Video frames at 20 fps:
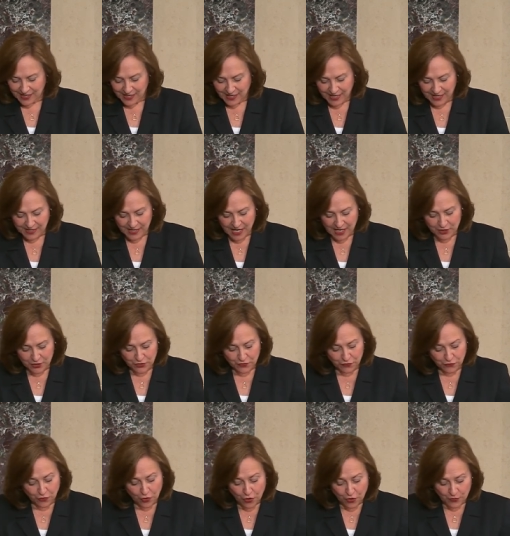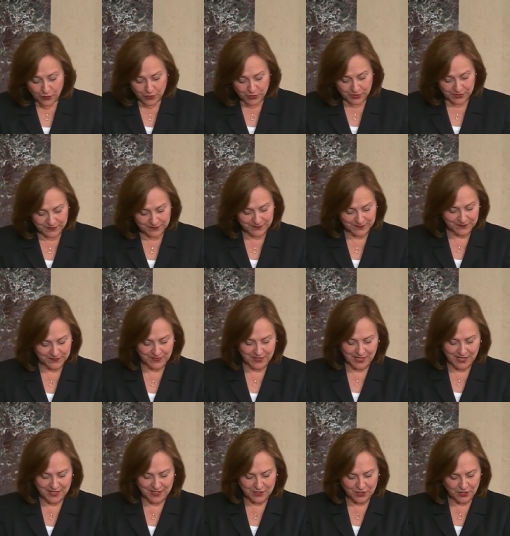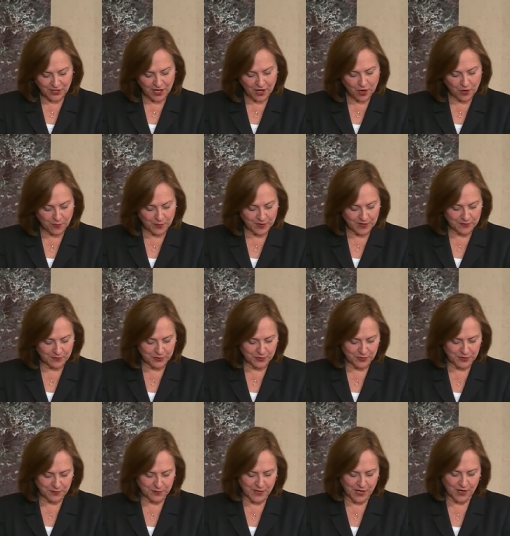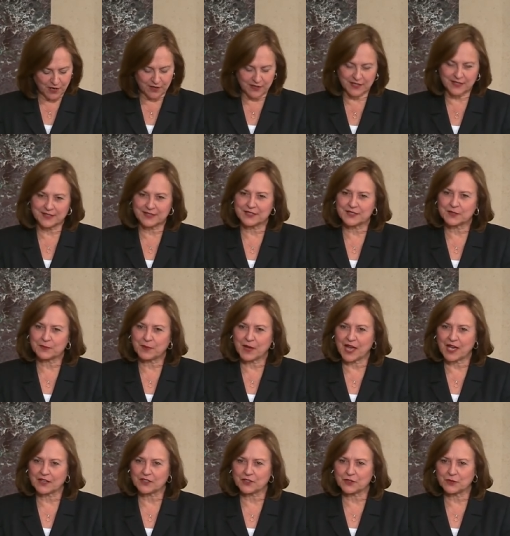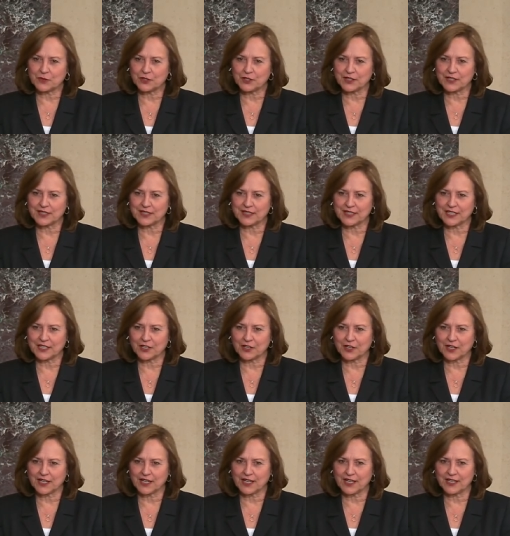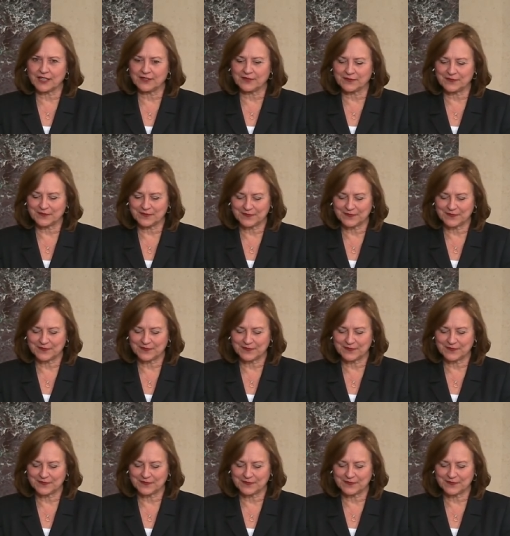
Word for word: And I look forward to helping put Americans back to work in the year ahead.